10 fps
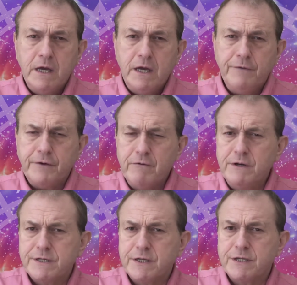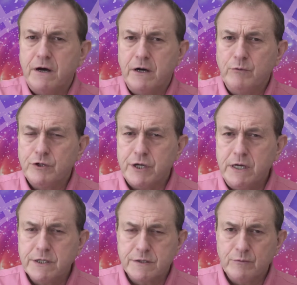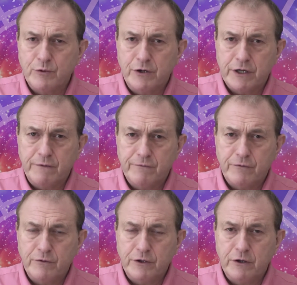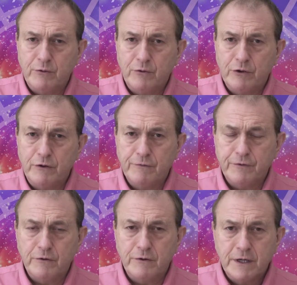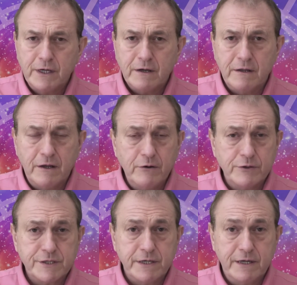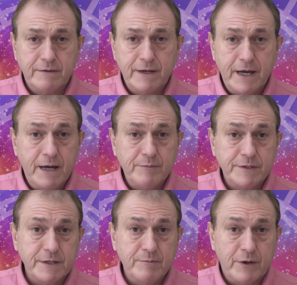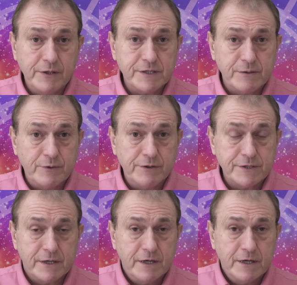If there is a time which isn't working for you, or you feel closed in, hemmed in by someone's